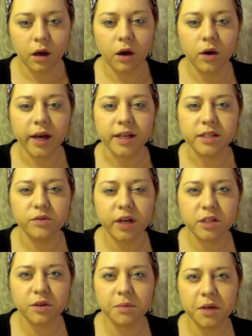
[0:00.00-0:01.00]
Okay, so
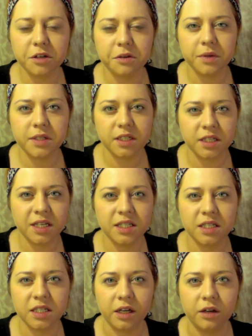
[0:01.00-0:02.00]
next what I'm going to do is just
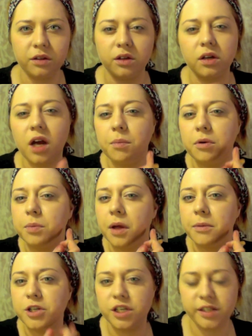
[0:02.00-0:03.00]
conceal the little couple
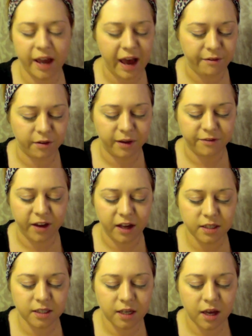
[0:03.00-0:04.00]
blemishes I have on my
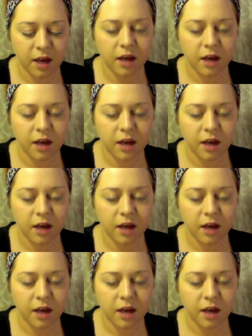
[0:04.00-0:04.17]
face.